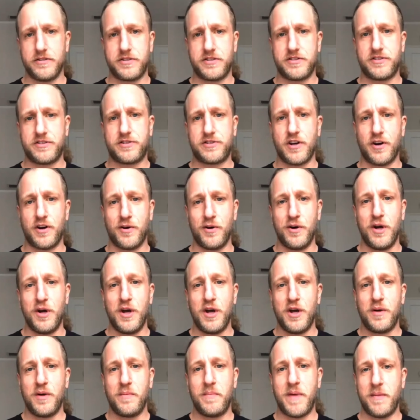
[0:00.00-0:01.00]
So
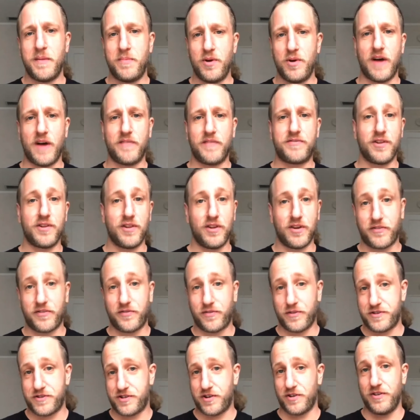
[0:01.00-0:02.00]
maybe you have to look
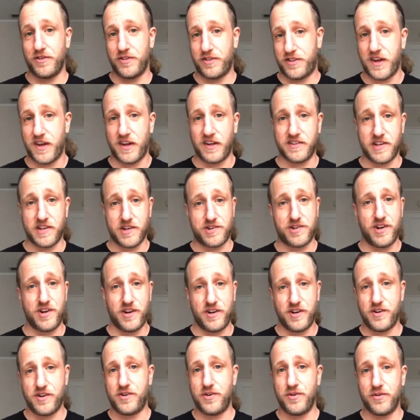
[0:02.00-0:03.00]
for certain things that you
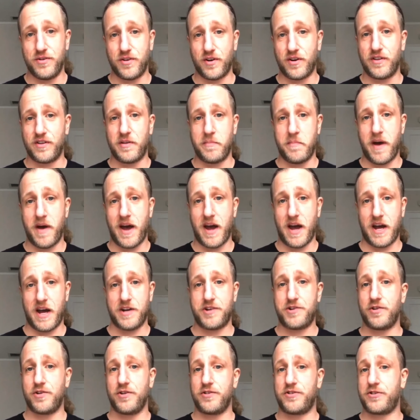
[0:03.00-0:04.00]
need to do there in the
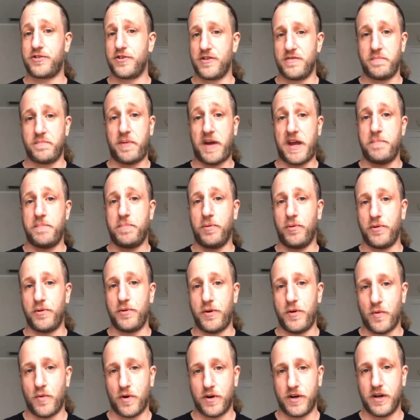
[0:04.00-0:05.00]
match, or certain people
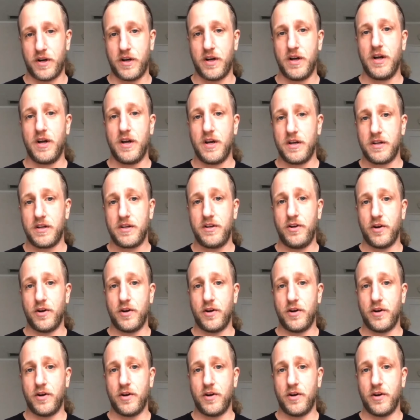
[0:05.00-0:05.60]
you want to, you